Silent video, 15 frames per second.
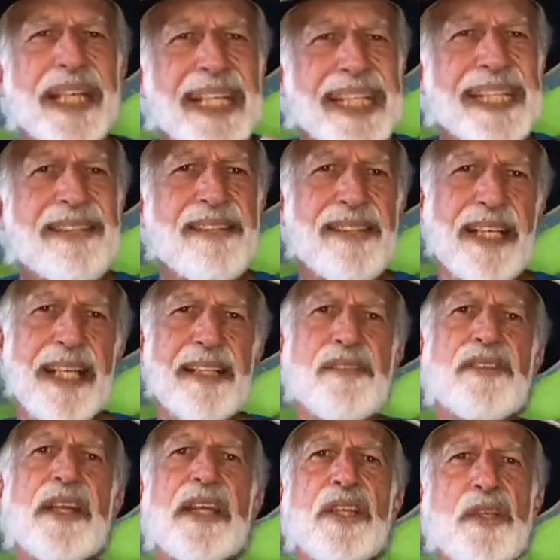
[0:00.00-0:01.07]
insides
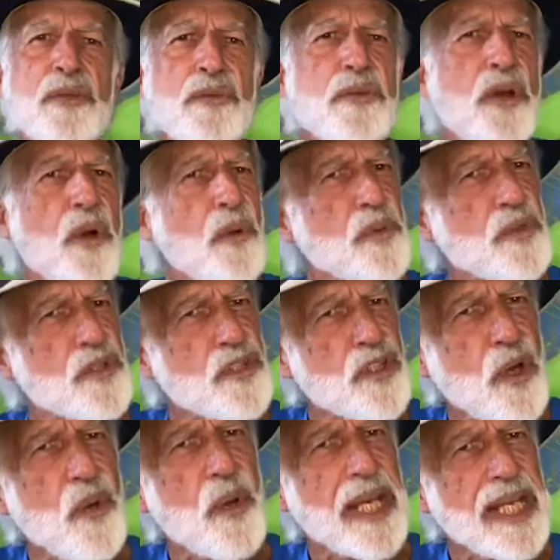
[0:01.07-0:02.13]
that you know
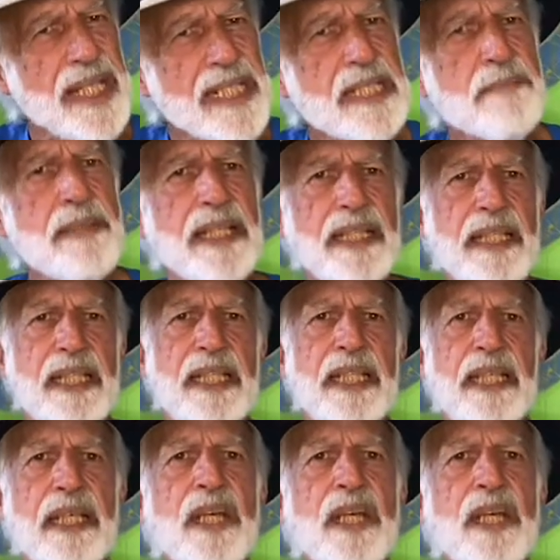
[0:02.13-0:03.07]
so intimately